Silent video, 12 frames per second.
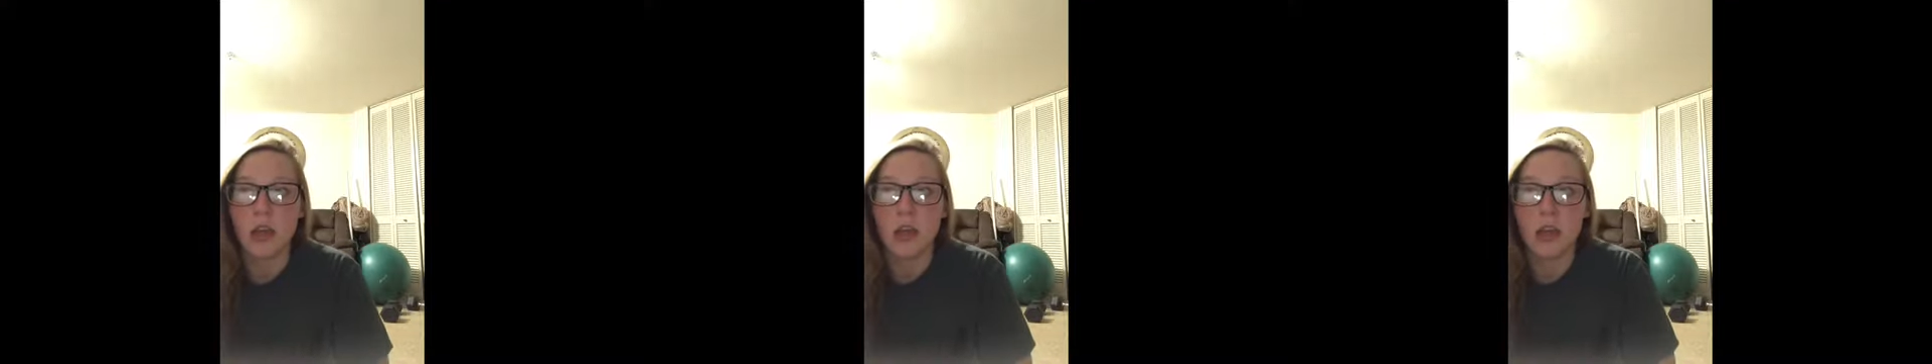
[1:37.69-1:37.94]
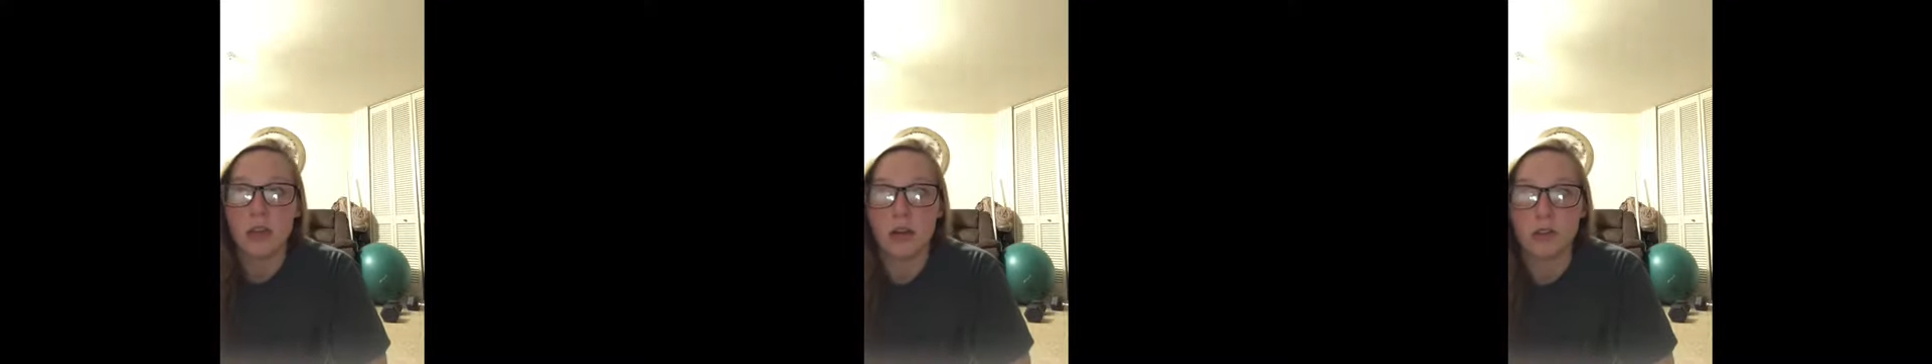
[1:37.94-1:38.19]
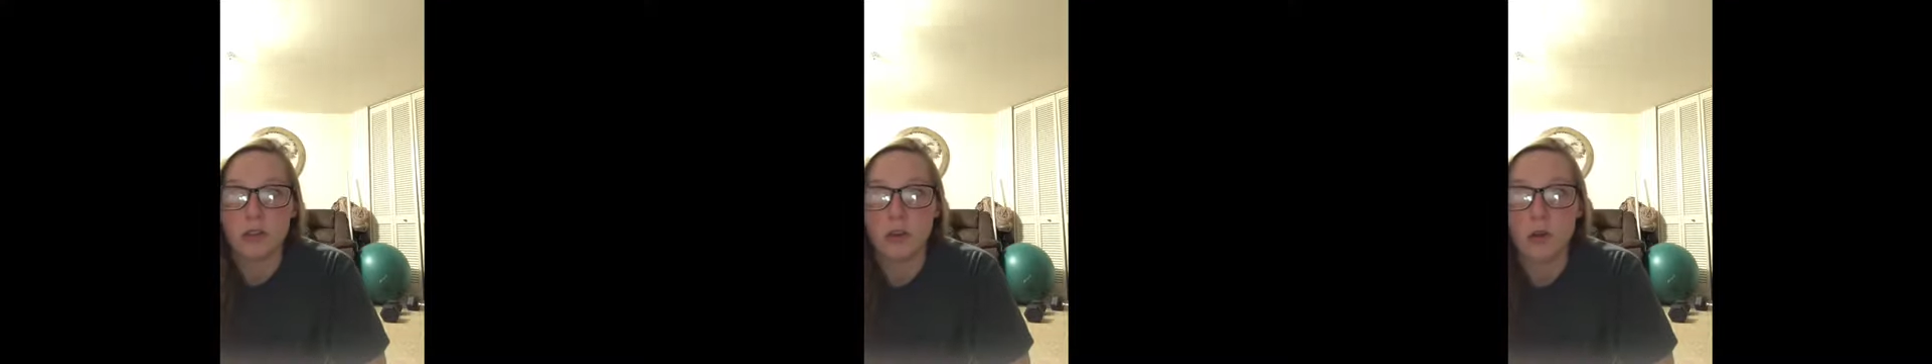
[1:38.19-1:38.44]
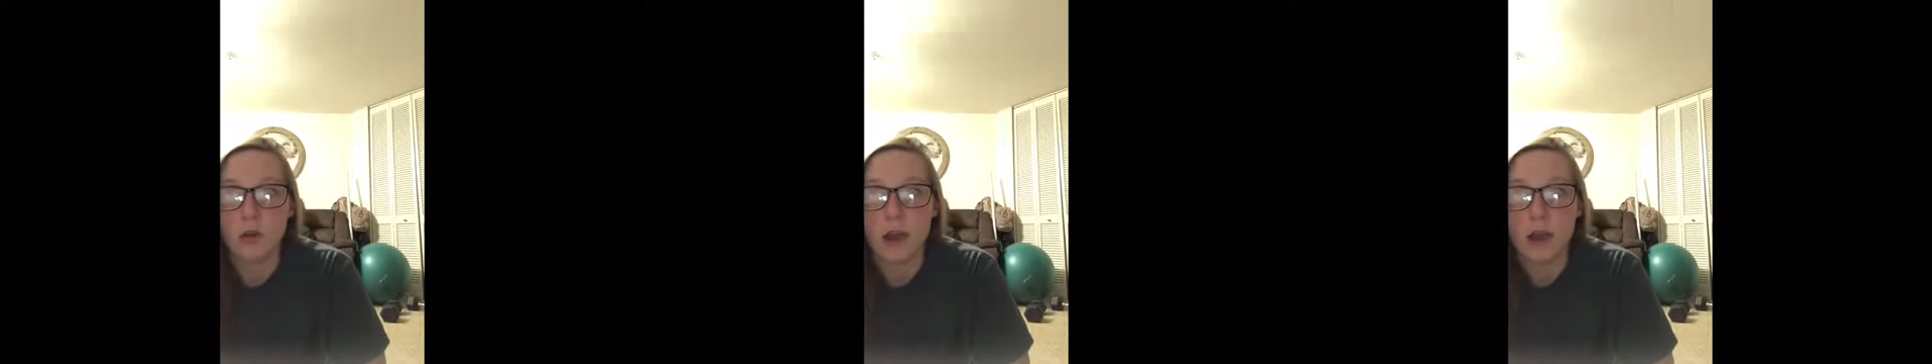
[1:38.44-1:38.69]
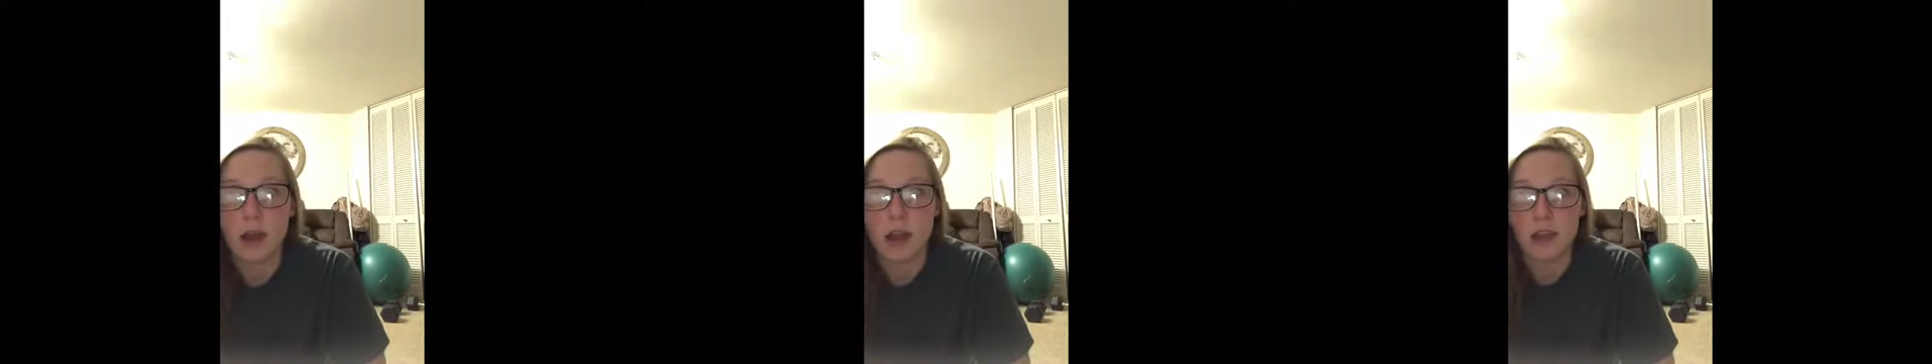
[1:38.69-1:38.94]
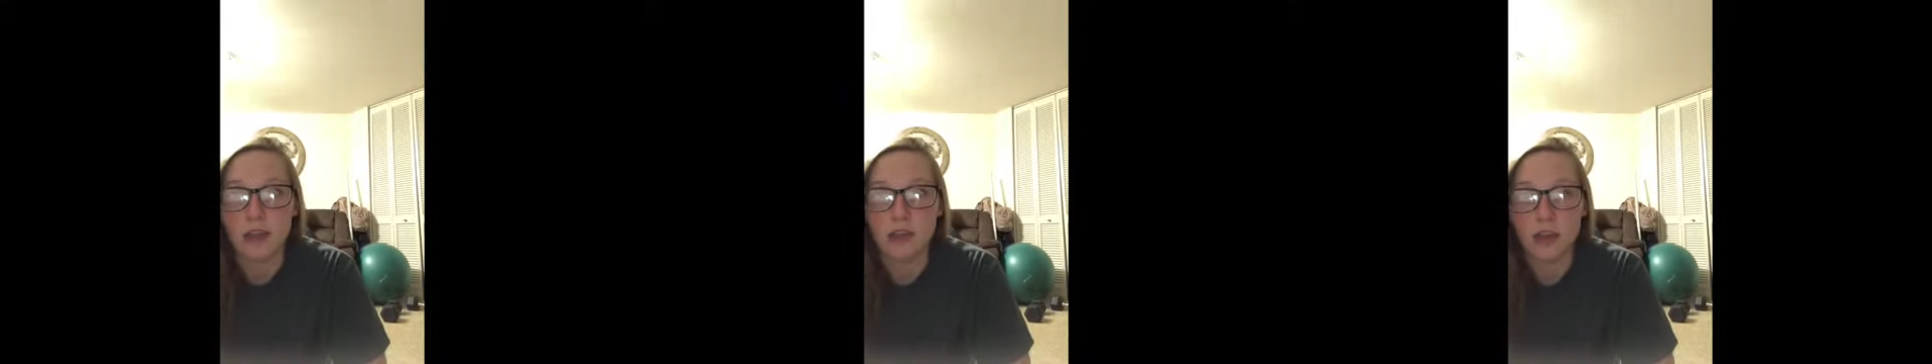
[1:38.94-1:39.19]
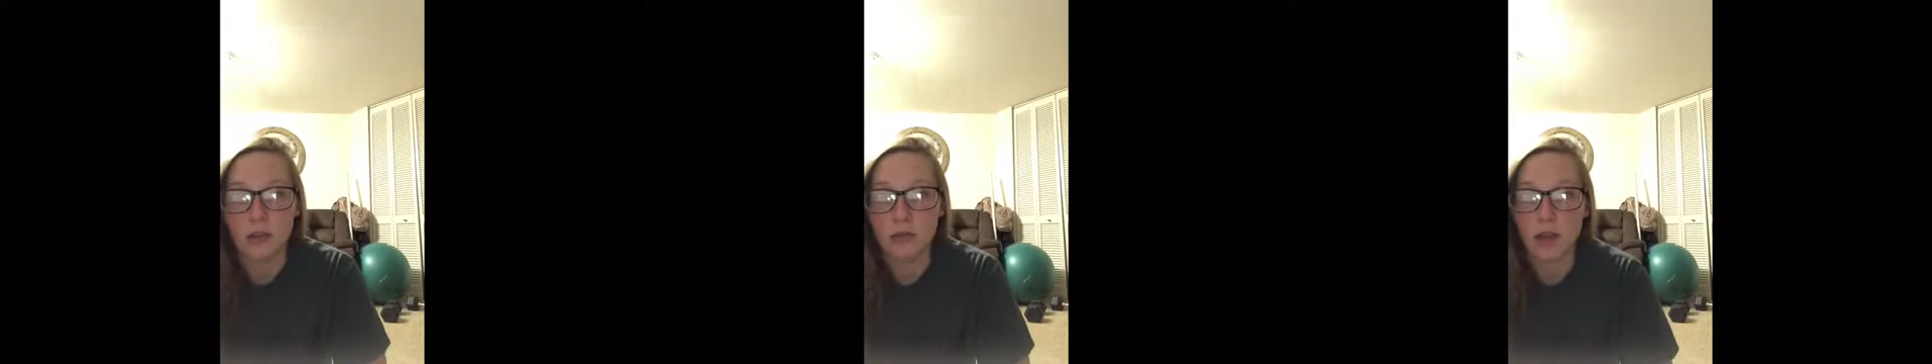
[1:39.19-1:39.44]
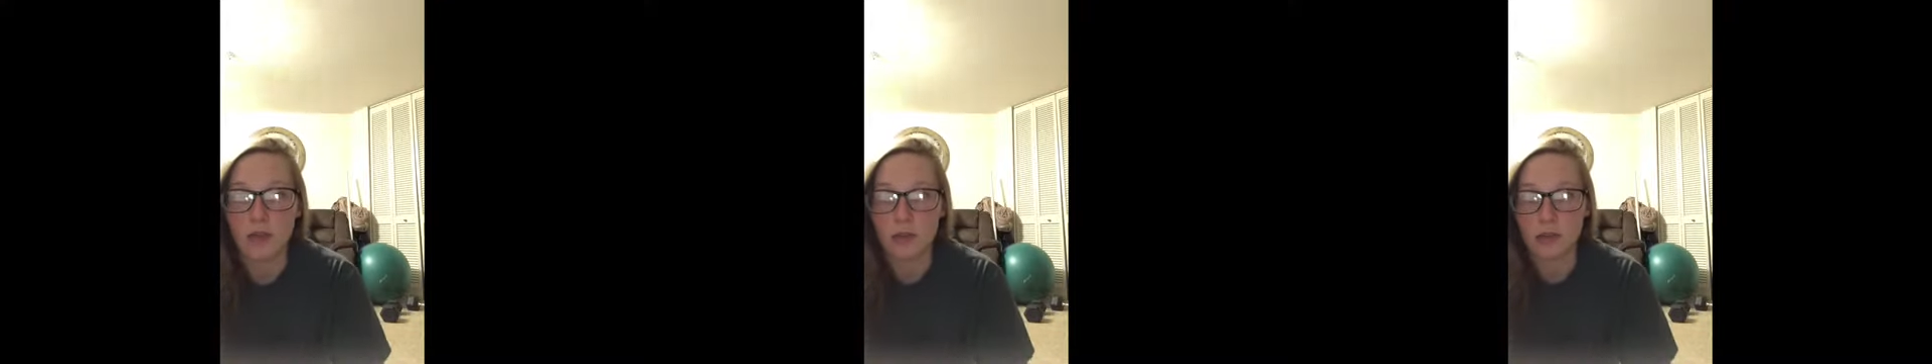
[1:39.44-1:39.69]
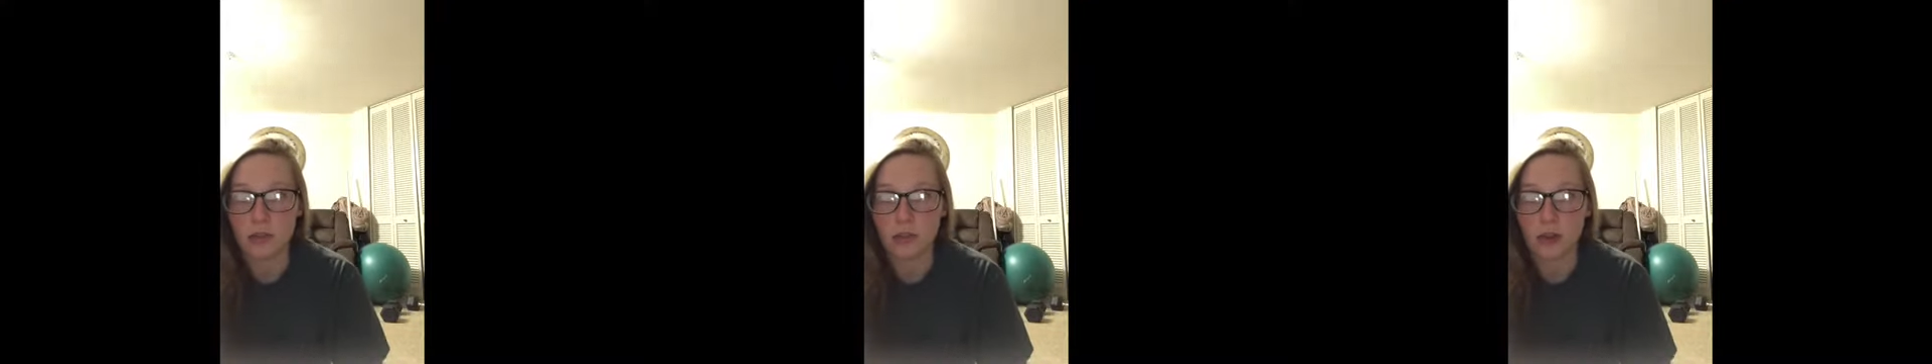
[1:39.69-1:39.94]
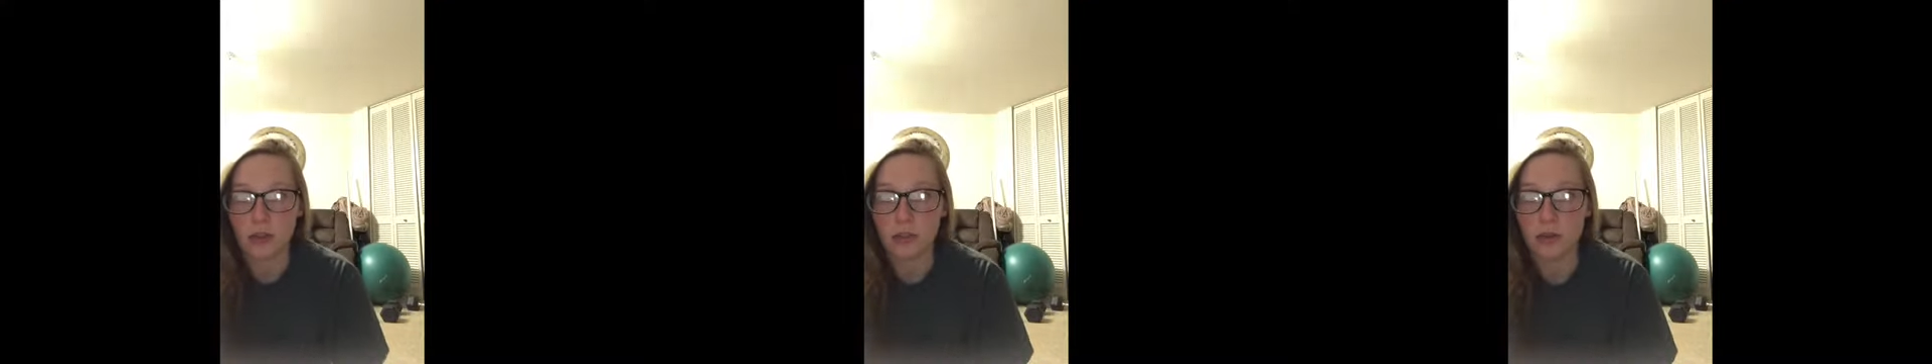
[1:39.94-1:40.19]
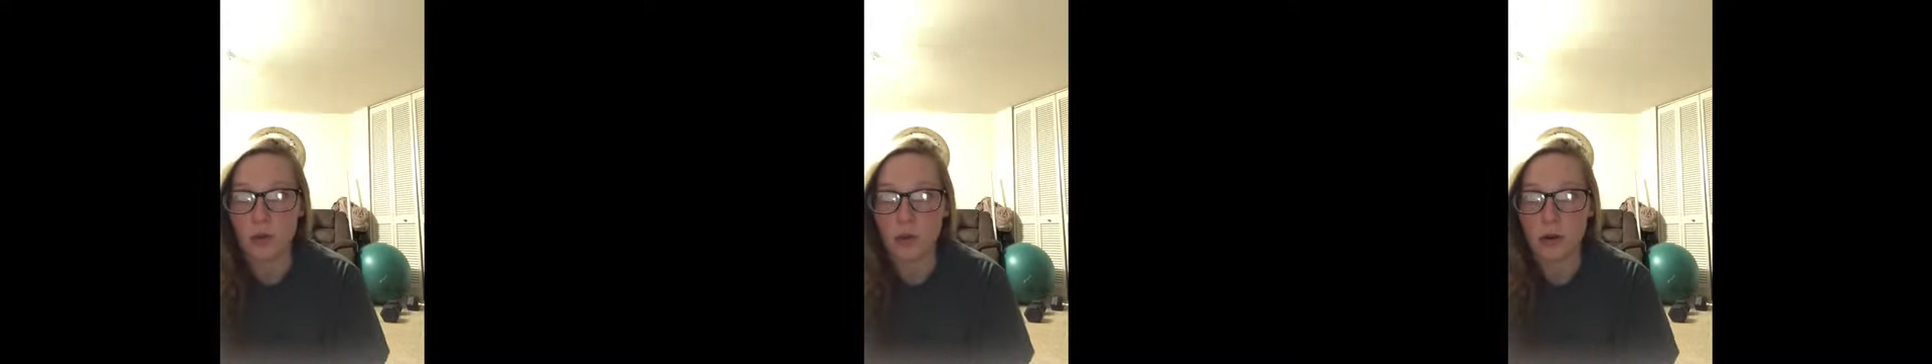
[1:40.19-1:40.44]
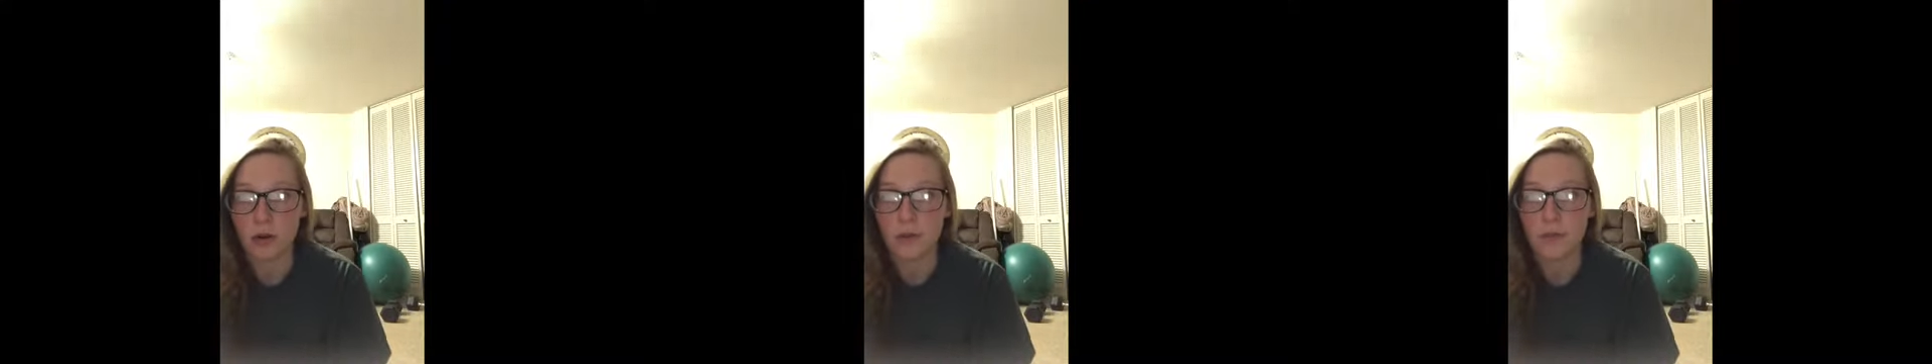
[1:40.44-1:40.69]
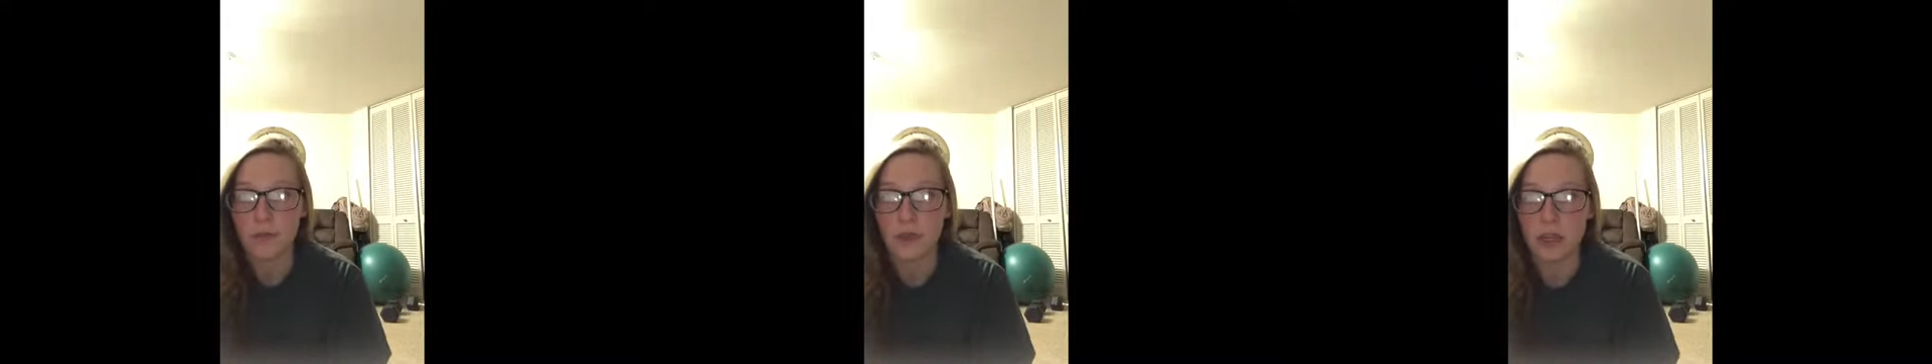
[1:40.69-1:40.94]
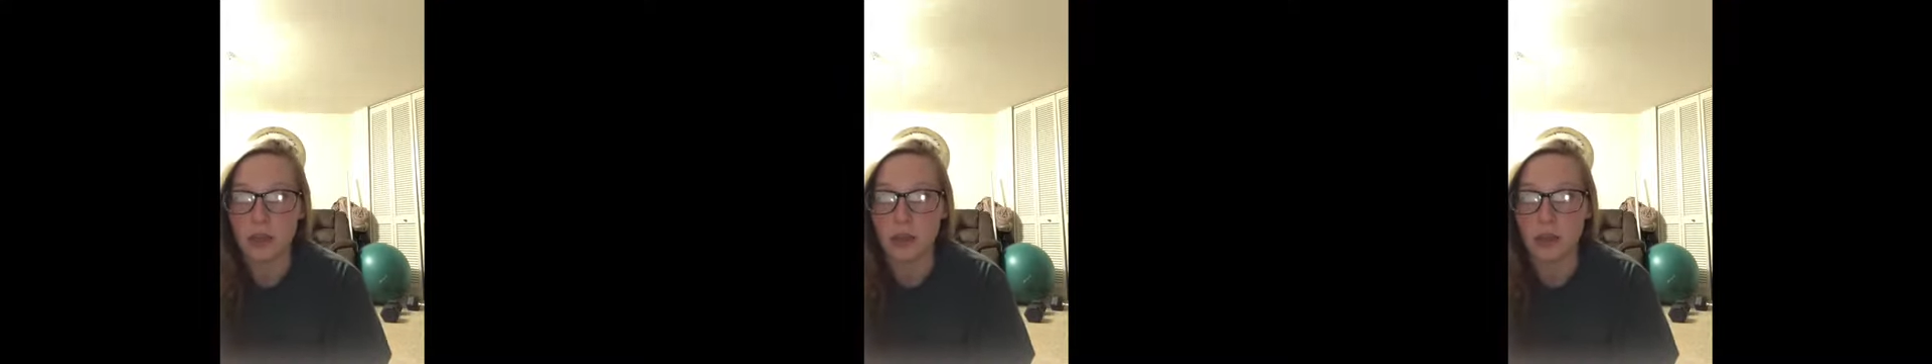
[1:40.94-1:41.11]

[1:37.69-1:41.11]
And also, in general, having a stronger core can